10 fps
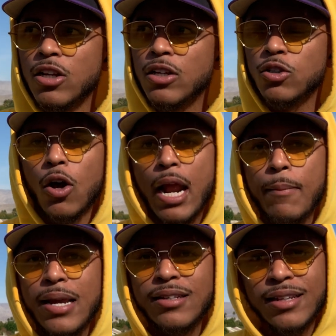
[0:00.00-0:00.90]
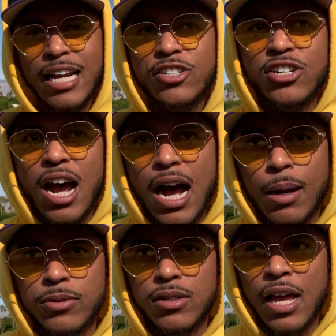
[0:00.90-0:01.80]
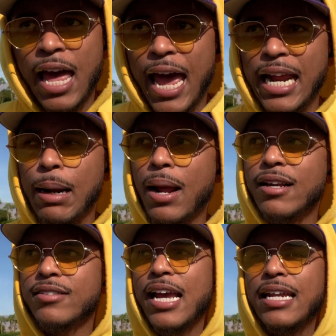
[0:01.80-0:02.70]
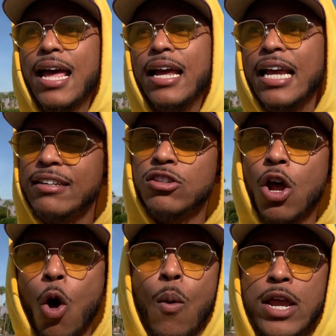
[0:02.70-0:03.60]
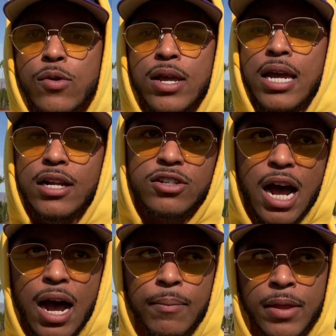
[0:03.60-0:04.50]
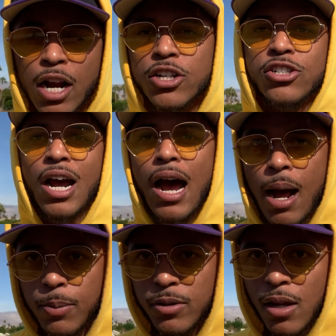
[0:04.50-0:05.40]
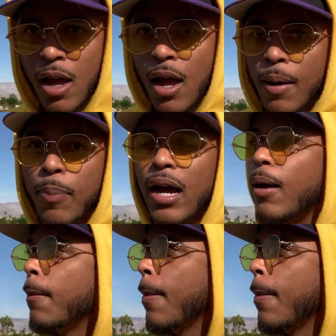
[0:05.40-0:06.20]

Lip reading: So that means less jobs. And I'm not saying that it's no way you can get a job. There's jobs, but